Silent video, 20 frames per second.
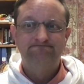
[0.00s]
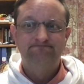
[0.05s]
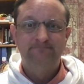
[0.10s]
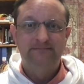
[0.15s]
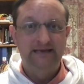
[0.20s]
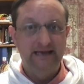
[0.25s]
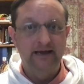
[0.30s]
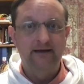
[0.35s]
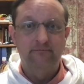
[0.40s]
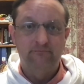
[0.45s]

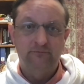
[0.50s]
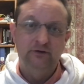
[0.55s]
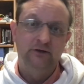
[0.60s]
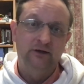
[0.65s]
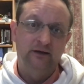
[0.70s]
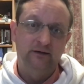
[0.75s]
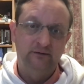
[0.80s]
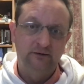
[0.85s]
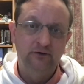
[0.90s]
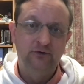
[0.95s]
Yeah,
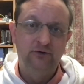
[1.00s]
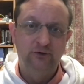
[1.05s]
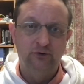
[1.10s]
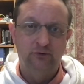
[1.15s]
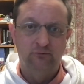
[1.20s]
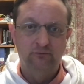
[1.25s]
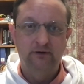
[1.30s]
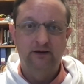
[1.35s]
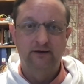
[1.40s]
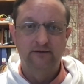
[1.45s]
you
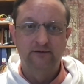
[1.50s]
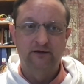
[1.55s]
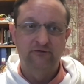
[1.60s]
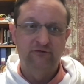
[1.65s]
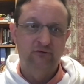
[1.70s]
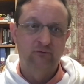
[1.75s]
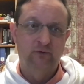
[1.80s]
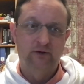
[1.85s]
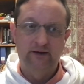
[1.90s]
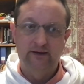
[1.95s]
do,
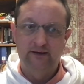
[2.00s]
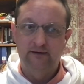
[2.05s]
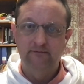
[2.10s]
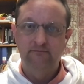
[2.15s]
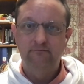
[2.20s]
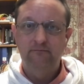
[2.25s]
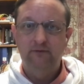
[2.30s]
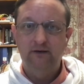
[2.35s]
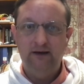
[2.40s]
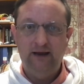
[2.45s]
unless you want
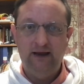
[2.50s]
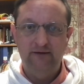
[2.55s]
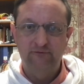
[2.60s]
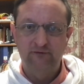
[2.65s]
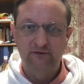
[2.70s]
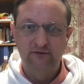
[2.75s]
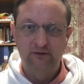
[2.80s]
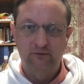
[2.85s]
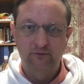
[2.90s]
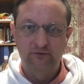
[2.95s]
to have
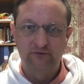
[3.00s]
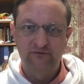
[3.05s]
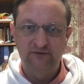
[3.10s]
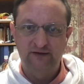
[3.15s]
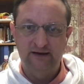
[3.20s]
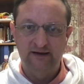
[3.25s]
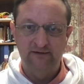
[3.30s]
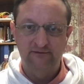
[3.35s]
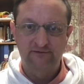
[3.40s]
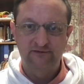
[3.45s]
to deal with
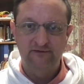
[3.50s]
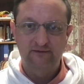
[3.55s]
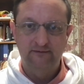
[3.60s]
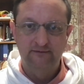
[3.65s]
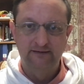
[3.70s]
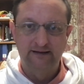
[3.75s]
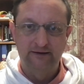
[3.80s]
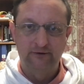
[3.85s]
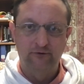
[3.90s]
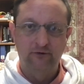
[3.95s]
stains
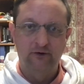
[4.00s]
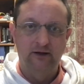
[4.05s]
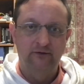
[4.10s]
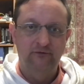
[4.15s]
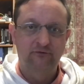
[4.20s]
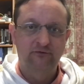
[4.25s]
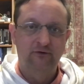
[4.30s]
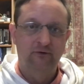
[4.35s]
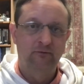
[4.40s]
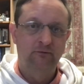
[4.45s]
later
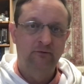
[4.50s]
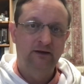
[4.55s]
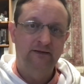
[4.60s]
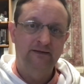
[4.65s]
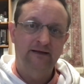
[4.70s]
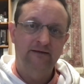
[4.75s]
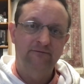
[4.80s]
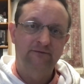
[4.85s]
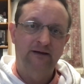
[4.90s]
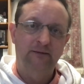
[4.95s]
on. So get
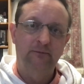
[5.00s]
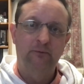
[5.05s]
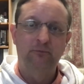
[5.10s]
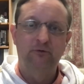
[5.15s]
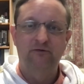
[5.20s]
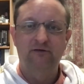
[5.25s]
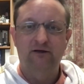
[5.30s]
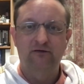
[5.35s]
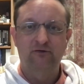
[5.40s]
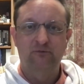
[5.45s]
that fiber
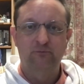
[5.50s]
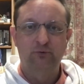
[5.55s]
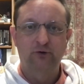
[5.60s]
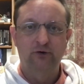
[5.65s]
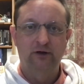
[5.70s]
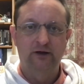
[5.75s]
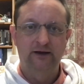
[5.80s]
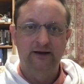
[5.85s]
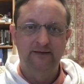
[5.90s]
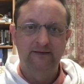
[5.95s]
protector
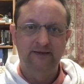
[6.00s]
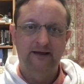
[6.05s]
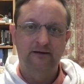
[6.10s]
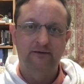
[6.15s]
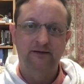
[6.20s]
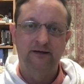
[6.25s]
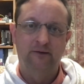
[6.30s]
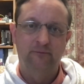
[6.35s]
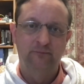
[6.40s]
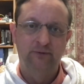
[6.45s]
put on, and
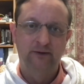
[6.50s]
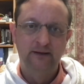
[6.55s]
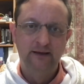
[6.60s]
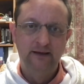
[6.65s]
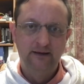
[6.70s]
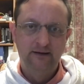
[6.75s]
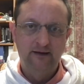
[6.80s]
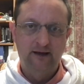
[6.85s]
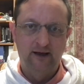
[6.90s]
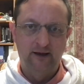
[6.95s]
that'll help
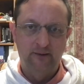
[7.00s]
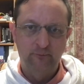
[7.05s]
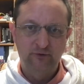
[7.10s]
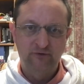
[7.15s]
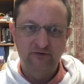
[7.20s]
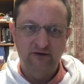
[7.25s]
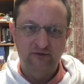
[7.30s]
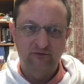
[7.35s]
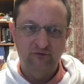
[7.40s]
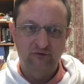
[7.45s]

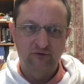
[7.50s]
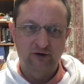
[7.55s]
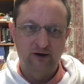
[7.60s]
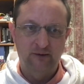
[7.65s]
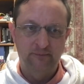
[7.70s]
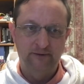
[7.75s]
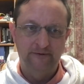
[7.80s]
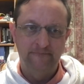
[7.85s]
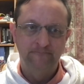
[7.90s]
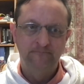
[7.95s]
protect your
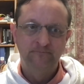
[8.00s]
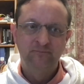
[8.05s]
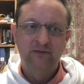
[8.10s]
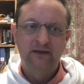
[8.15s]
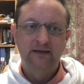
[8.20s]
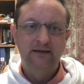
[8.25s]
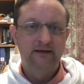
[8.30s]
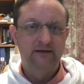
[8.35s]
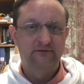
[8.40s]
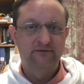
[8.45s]
carpet.
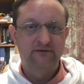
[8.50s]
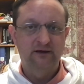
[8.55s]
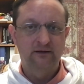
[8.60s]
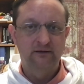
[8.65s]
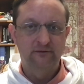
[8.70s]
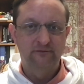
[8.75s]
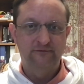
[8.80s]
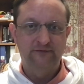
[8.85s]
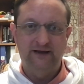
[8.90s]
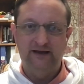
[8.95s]
It's
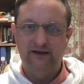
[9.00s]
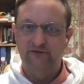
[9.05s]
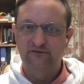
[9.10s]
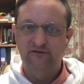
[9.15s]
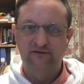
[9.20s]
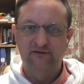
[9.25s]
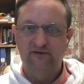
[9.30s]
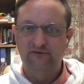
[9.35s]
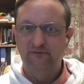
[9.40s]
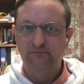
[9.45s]
color fast.
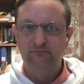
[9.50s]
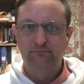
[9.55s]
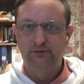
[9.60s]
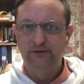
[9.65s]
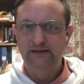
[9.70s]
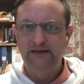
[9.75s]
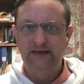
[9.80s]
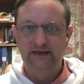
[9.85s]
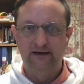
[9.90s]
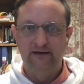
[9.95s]
It doesn't
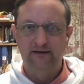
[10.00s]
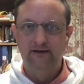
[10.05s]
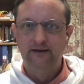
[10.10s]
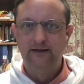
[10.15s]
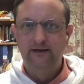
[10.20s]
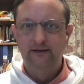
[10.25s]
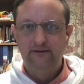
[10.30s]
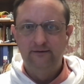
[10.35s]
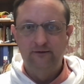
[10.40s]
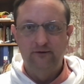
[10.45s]
bleed.
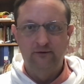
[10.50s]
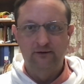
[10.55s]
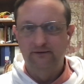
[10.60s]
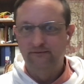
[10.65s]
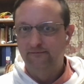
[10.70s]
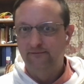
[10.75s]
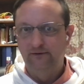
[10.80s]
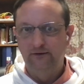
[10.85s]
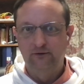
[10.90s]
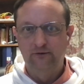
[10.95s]
You
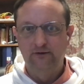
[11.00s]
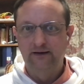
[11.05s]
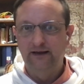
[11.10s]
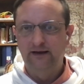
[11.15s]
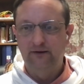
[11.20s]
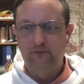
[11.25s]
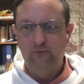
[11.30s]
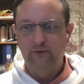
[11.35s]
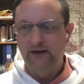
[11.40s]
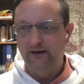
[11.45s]
can
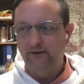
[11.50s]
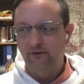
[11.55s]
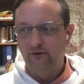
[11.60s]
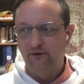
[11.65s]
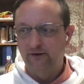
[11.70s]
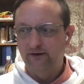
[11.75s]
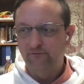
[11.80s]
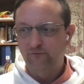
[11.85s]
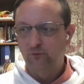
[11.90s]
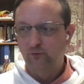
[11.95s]
get it wet, and you
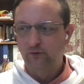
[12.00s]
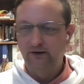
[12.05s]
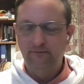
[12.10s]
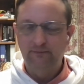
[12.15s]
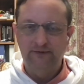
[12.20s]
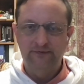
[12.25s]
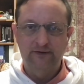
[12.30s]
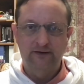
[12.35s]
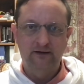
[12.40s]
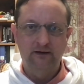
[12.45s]
don't have to worry
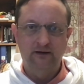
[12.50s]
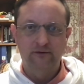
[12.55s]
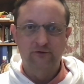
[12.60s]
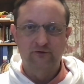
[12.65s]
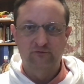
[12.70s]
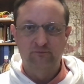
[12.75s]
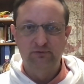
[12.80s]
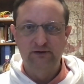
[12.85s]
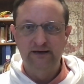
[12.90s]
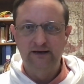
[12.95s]
about the
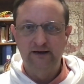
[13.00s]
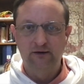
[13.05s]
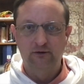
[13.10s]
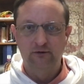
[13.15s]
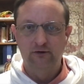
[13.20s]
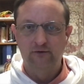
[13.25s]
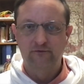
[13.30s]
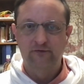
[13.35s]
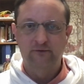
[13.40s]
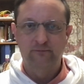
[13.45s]
colors bleeding
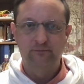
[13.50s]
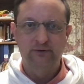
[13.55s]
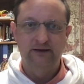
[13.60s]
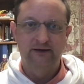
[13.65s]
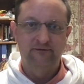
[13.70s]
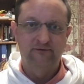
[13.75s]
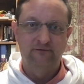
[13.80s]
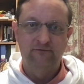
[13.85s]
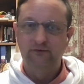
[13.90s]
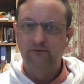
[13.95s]
all over the
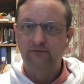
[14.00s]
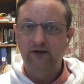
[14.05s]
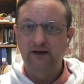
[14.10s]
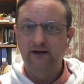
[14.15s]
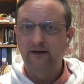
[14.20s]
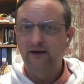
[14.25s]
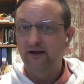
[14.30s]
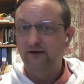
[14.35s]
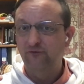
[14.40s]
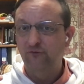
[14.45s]
place. If you've got
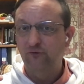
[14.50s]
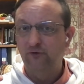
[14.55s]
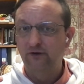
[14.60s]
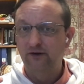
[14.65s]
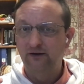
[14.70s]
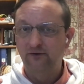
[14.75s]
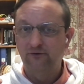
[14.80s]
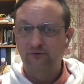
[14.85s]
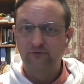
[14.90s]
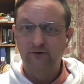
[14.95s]
a nice
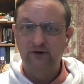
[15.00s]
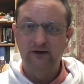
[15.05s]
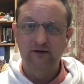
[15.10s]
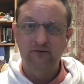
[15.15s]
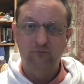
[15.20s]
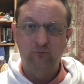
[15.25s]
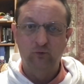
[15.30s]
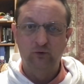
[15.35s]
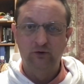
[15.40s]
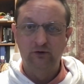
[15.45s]
Oriental
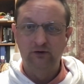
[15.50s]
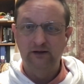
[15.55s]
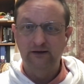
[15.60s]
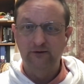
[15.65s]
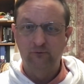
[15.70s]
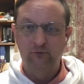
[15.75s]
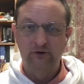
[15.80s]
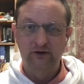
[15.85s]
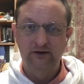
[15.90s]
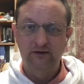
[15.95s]
rug, wool
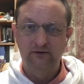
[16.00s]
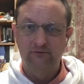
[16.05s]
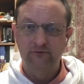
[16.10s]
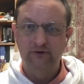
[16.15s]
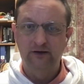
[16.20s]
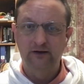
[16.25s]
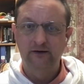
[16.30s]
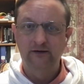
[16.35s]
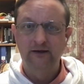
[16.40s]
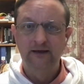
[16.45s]
Oriental
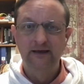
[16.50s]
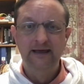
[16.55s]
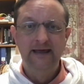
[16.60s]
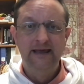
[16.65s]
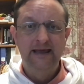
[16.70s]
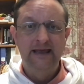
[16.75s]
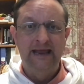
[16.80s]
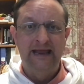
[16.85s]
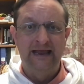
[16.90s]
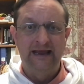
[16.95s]
rug,
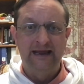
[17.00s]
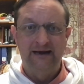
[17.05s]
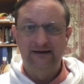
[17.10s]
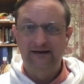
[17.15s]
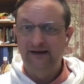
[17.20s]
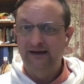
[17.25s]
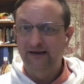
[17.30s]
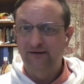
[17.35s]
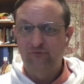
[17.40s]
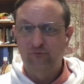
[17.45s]
and
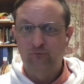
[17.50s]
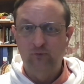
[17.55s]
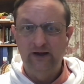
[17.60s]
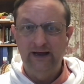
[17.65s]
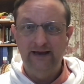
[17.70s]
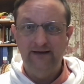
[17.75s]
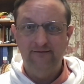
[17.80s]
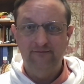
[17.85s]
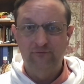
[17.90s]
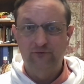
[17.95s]
it gets
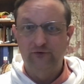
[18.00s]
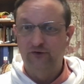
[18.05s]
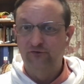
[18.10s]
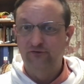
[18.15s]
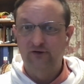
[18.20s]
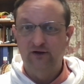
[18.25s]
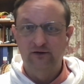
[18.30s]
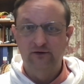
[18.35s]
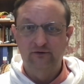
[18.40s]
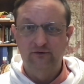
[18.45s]
wet, those
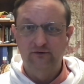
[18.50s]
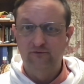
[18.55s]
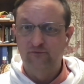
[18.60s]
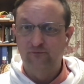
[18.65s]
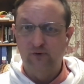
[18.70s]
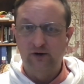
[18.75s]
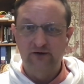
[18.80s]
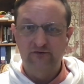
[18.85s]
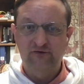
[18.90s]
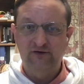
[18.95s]
colors, you've
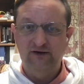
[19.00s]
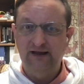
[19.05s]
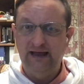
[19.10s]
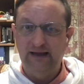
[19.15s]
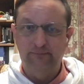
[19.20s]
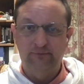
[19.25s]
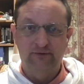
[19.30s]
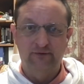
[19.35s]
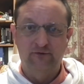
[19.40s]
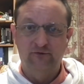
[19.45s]
watched it
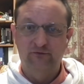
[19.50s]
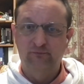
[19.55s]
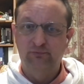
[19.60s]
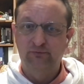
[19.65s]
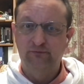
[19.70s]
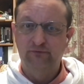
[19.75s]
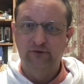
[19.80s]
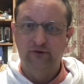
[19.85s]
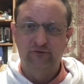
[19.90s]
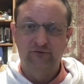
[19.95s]
happen.
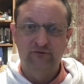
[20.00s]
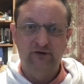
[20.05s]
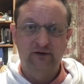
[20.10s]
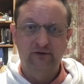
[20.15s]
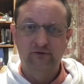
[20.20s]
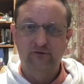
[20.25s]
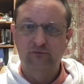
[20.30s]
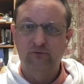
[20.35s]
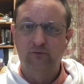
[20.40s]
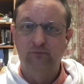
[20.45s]
Those
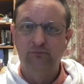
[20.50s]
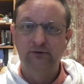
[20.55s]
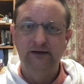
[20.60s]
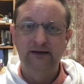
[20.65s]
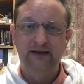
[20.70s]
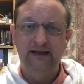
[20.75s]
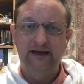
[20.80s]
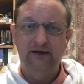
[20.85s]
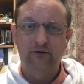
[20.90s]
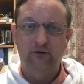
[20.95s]
colors will
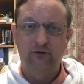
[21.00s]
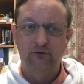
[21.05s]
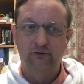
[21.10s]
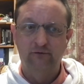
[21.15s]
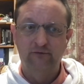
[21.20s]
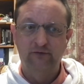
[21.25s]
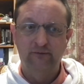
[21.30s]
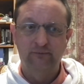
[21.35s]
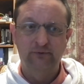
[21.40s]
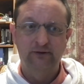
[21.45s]
bleed out all
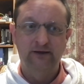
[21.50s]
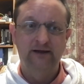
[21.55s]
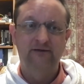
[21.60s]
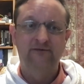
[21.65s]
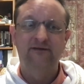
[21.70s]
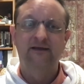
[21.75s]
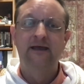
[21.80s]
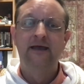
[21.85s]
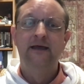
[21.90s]
over the place.